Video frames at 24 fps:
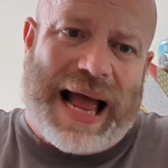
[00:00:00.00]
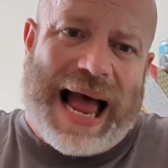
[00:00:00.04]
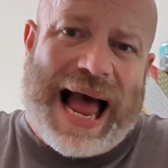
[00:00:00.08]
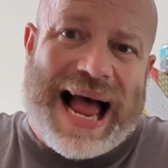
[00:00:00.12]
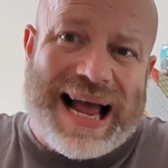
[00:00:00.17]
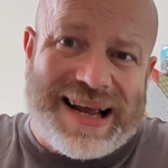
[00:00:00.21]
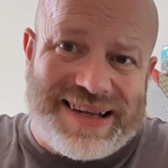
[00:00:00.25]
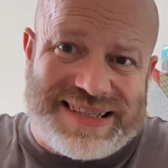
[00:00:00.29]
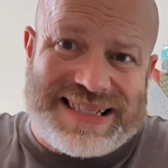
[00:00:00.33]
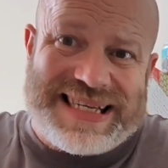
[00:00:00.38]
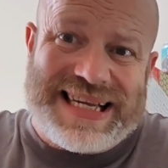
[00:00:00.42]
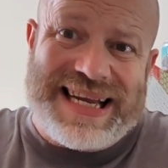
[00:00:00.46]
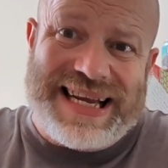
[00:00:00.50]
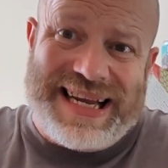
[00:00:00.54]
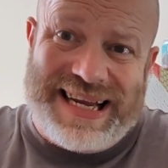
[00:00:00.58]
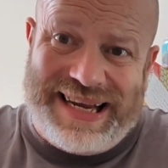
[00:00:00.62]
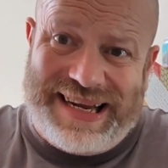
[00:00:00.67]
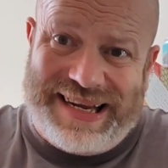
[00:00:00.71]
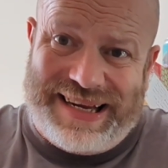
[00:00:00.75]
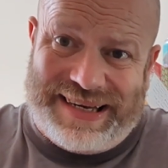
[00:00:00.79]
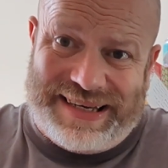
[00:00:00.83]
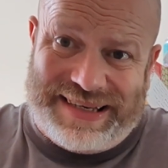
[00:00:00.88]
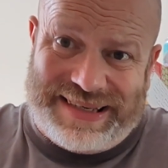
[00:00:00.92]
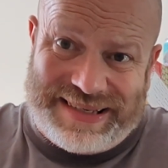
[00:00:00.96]
as it
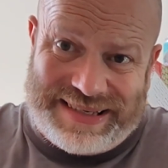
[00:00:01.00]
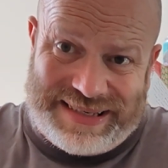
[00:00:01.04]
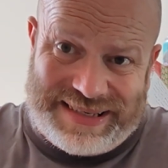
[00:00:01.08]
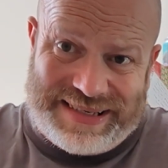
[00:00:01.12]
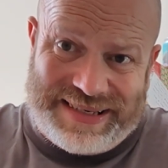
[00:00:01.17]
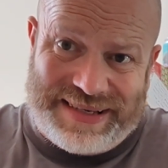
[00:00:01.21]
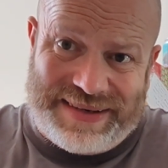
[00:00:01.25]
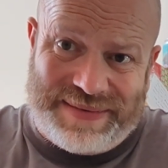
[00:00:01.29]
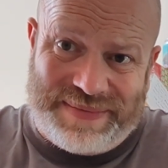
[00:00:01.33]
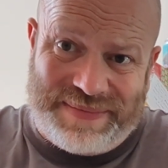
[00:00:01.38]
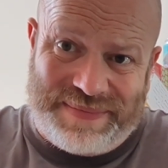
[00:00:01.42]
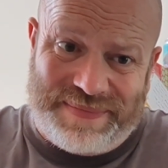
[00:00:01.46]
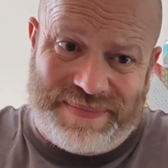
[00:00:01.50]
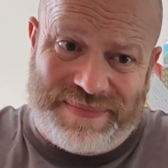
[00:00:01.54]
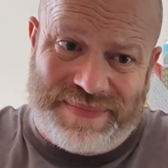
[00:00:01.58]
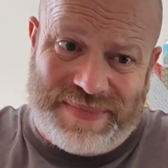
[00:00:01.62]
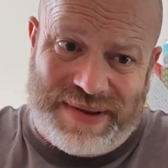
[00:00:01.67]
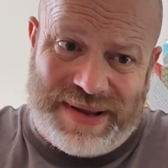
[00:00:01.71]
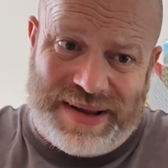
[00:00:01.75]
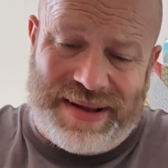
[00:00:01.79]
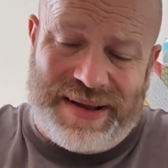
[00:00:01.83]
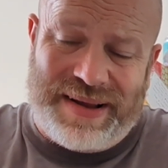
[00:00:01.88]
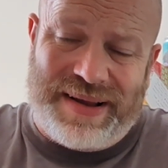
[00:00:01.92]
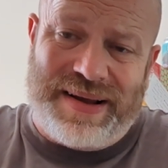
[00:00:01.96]
is,
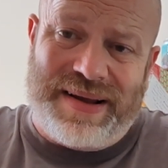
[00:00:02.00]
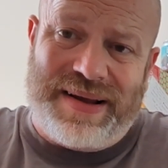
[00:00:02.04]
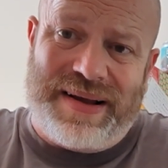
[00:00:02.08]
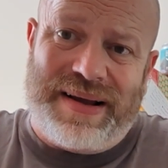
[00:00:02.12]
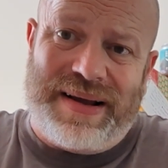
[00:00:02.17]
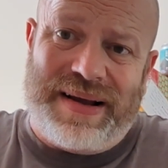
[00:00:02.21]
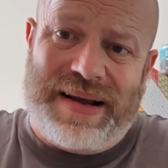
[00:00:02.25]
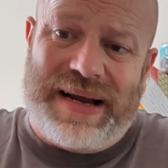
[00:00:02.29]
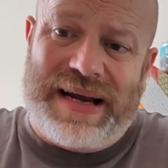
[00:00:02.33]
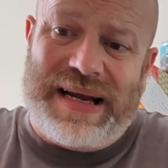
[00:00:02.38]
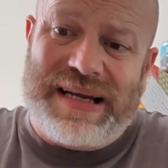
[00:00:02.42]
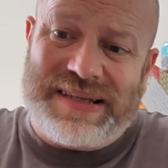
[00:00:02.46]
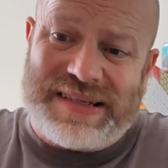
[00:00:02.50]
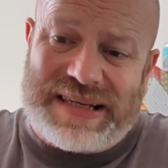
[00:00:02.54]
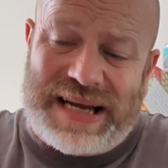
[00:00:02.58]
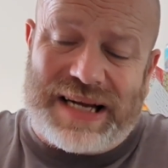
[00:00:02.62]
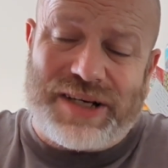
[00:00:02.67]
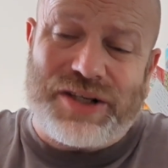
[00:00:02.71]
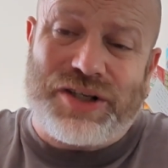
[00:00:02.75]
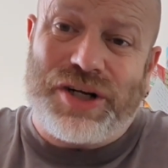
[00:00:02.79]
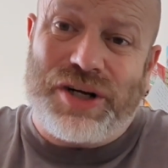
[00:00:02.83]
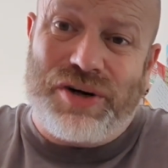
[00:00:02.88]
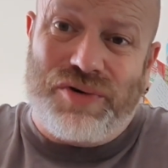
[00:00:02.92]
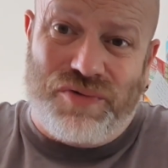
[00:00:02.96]
it's
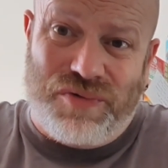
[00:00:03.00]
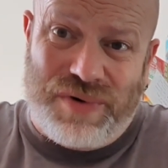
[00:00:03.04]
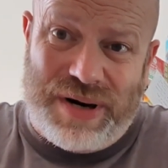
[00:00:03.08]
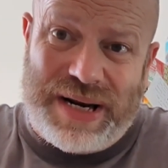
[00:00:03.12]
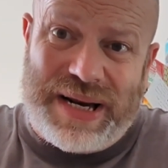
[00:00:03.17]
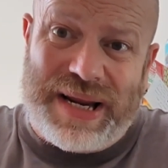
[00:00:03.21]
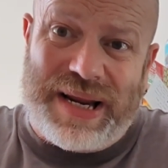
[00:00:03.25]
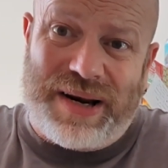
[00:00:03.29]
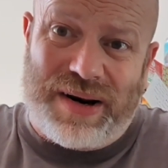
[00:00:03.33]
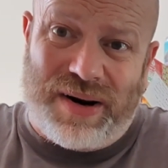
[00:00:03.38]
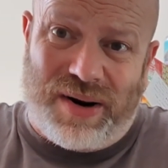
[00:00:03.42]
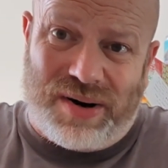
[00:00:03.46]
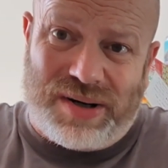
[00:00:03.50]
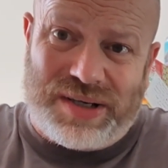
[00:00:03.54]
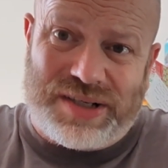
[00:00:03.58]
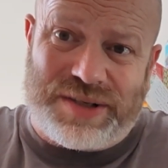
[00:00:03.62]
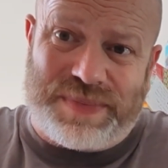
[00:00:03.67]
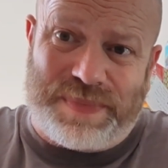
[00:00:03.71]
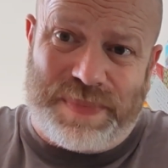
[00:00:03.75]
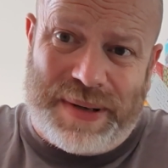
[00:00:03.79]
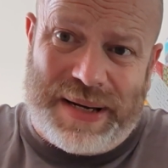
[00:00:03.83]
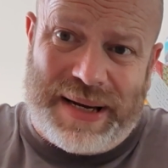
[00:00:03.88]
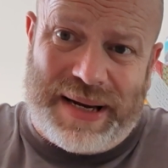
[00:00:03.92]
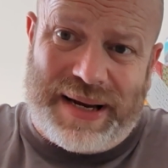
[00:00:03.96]
actually a really nice
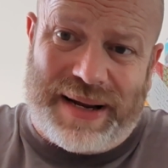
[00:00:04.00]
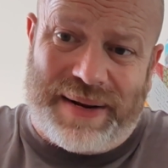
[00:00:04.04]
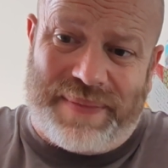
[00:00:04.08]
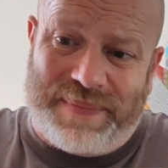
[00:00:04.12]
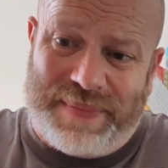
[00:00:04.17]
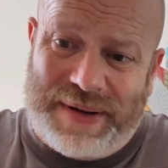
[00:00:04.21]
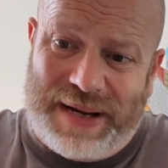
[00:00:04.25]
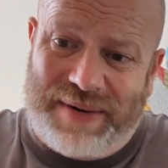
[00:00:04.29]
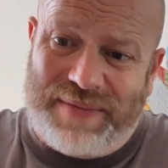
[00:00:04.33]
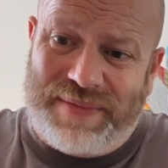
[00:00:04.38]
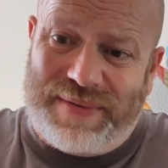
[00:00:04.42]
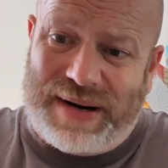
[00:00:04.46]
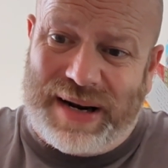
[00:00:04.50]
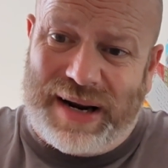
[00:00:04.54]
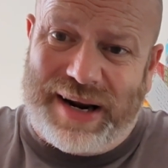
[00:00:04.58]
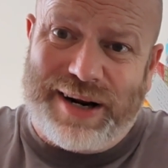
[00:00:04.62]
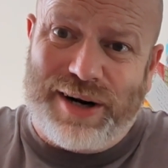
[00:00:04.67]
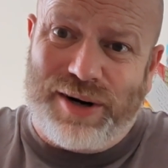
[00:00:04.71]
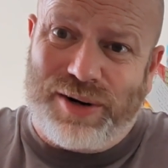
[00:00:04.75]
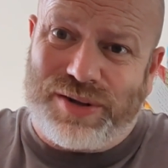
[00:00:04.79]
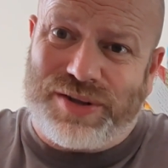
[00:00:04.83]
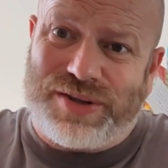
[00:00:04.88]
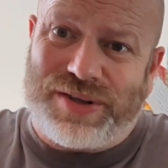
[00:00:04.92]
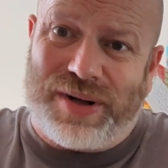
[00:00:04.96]
beer, even though
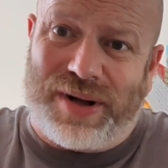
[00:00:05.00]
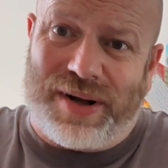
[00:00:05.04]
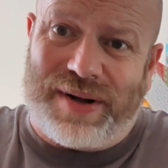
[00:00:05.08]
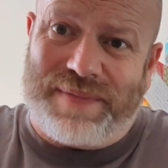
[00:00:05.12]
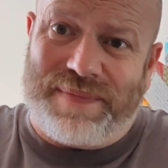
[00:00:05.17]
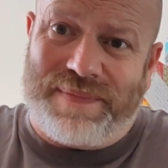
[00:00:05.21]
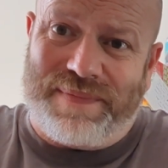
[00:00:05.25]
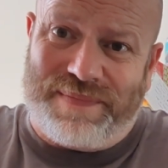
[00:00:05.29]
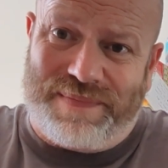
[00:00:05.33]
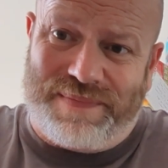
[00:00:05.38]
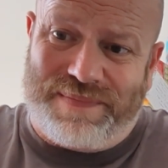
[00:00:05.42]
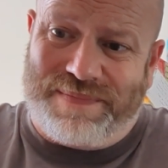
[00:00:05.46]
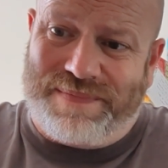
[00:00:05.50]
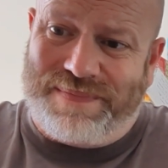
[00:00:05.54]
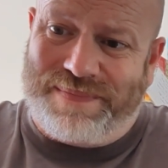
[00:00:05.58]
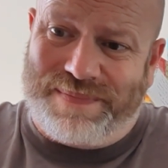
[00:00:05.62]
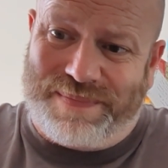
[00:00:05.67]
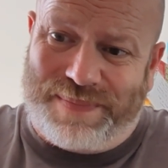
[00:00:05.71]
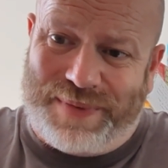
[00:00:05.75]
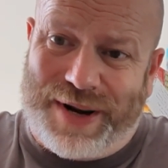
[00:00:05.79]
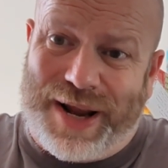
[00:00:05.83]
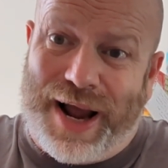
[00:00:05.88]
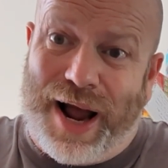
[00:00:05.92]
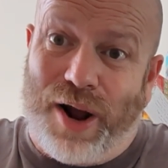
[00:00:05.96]
it looks like
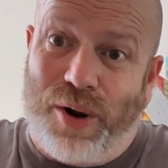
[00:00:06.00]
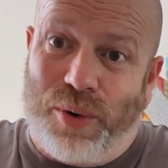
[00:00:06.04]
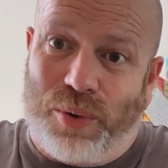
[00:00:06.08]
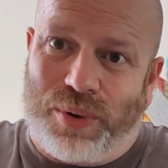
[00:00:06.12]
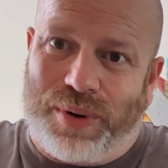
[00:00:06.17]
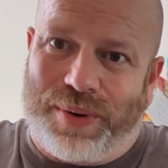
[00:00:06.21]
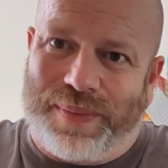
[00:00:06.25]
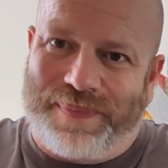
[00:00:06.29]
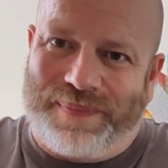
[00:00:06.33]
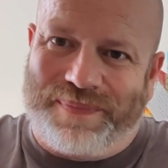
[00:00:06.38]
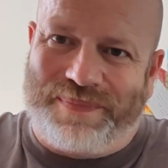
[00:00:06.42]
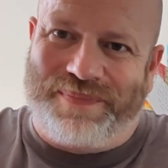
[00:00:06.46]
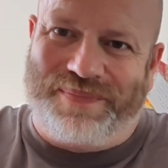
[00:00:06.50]
Coke.